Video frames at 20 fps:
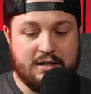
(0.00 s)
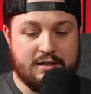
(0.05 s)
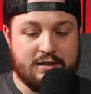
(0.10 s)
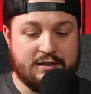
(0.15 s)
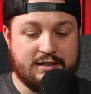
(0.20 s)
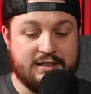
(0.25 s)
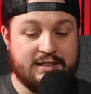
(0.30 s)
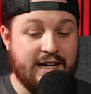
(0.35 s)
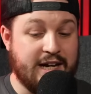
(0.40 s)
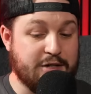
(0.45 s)

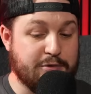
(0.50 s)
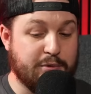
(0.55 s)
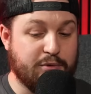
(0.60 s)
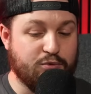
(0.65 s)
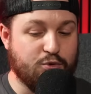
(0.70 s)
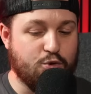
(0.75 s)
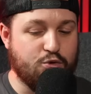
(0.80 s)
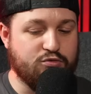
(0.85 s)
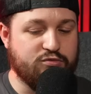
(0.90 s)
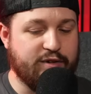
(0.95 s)
Detachment
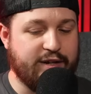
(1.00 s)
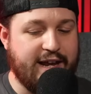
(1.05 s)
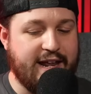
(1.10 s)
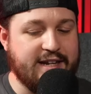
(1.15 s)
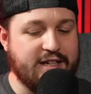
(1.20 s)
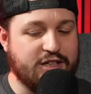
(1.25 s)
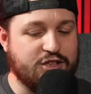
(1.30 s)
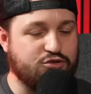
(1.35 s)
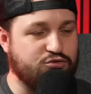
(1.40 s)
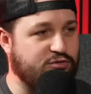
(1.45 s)
rule,
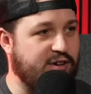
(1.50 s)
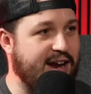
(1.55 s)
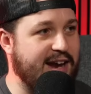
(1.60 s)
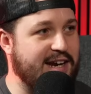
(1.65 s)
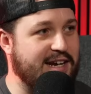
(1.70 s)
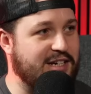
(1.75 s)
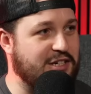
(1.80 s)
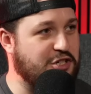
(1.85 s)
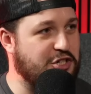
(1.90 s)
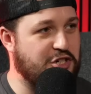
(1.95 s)
Relentless
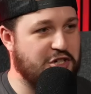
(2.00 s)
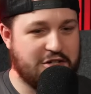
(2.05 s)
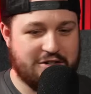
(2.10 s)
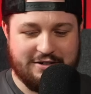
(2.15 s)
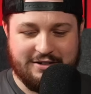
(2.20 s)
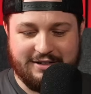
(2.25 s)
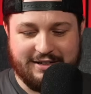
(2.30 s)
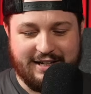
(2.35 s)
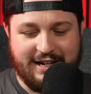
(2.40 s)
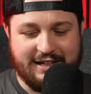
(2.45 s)
Rage.
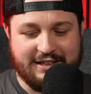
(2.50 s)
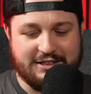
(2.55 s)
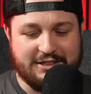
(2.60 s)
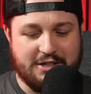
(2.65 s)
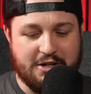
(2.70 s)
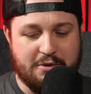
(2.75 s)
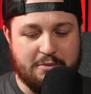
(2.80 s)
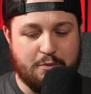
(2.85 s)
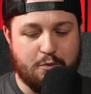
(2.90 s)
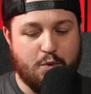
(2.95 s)
Okay,
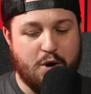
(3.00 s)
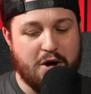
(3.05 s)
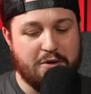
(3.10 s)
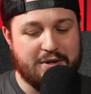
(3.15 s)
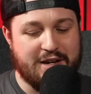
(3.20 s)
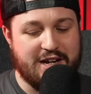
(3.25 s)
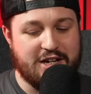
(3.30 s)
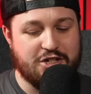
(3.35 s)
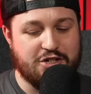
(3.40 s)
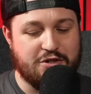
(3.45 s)
so World
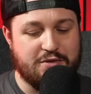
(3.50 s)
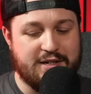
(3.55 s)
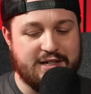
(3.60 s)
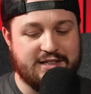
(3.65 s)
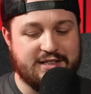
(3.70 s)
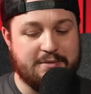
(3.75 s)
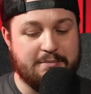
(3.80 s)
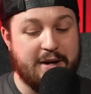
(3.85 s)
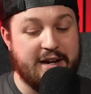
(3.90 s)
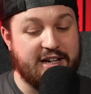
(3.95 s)
Eaters units
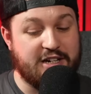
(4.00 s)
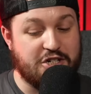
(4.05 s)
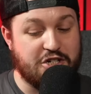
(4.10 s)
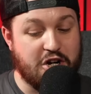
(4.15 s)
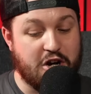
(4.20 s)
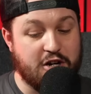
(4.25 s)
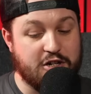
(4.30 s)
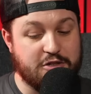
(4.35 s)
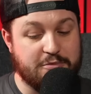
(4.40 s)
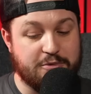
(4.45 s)
that make a
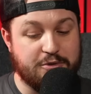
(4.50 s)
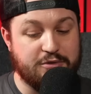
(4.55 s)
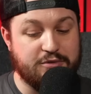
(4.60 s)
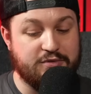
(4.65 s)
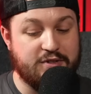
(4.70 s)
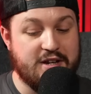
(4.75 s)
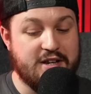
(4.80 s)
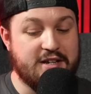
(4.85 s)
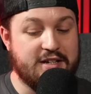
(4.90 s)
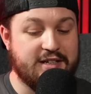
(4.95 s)
charge move
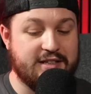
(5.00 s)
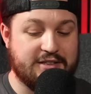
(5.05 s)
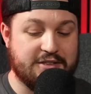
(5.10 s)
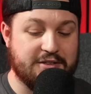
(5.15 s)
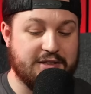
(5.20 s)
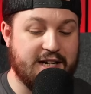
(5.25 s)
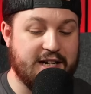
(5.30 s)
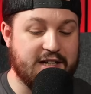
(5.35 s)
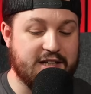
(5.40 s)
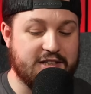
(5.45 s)
until
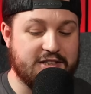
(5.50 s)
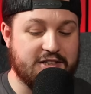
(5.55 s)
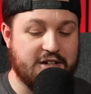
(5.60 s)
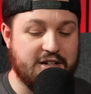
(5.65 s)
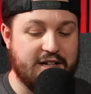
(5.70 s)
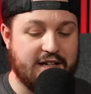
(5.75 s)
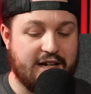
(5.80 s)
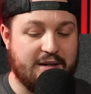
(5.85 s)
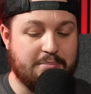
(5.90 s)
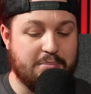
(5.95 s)
the end of the turn,
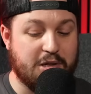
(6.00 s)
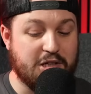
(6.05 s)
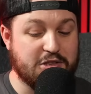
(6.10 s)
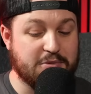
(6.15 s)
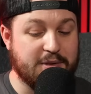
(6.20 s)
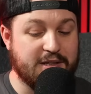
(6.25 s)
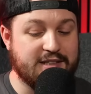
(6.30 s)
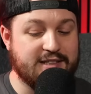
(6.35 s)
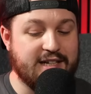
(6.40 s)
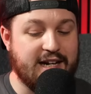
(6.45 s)
they get +1
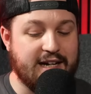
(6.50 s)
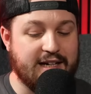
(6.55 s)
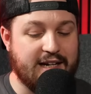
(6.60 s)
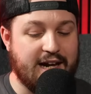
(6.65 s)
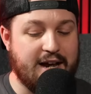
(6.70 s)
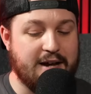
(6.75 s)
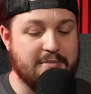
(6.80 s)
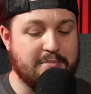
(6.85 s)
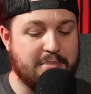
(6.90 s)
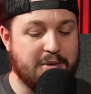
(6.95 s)
attack
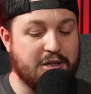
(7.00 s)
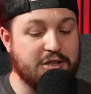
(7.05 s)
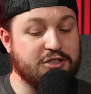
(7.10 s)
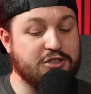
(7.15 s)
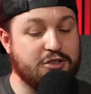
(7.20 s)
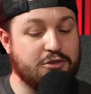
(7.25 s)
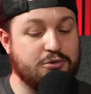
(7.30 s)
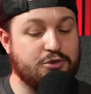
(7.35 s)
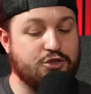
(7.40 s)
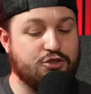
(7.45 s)
and
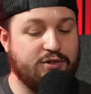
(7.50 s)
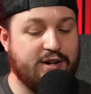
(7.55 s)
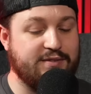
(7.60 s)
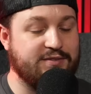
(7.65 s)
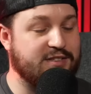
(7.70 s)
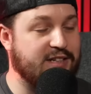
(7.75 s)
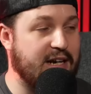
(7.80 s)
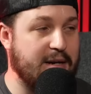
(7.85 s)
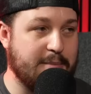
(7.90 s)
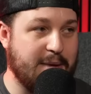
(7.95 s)
+2 strength
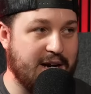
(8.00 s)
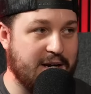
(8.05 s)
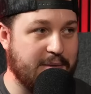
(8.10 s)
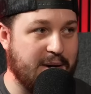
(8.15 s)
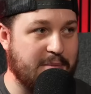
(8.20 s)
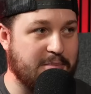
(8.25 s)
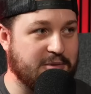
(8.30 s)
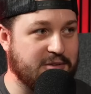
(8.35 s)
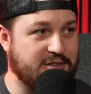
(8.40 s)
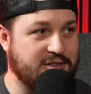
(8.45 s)
to their melee
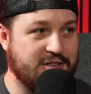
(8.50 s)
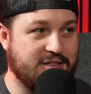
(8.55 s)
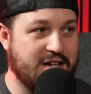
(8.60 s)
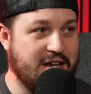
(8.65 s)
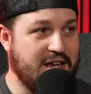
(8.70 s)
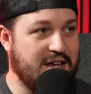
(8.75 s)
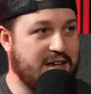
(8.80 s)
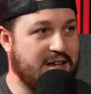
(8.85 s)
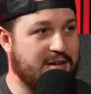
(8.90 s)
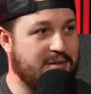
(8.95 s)
weapons.
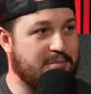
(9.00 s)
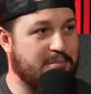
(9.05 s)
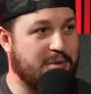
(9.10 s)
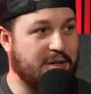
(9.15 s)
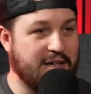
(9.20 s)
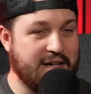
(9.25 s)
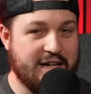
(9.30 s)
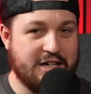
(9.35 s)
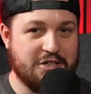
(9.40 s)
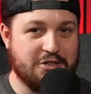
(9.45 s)
Blood
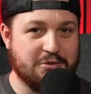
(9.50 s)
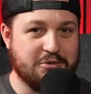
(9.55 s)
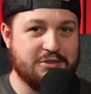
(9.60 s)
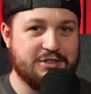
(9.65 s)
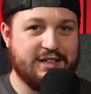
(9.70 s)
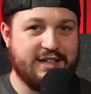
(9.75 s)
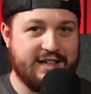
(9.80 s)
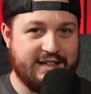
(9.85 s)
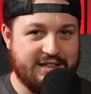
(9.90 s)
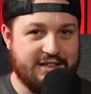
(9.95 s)
Angels,
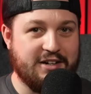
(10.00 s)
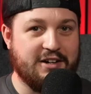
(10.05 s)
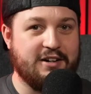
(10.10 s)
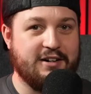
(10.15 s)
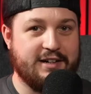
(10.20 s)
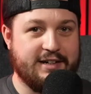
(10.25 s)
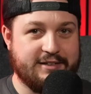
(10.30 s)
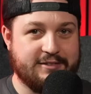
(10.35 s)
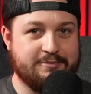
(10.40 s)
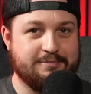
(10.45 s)
eat your heart
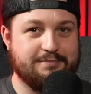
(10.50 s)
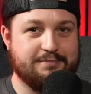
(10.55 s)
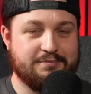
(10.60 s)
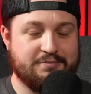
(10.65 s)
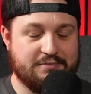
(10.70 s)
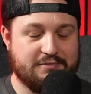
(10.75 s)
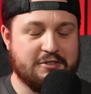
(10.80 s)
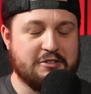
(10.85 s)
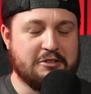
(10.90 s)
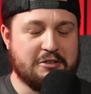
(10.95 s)
out.
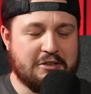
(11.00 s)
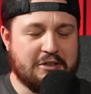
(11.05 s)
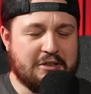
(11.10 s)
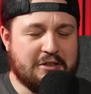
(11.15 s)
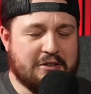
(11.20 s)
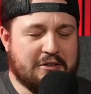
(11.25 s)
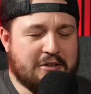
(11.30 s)
Okay.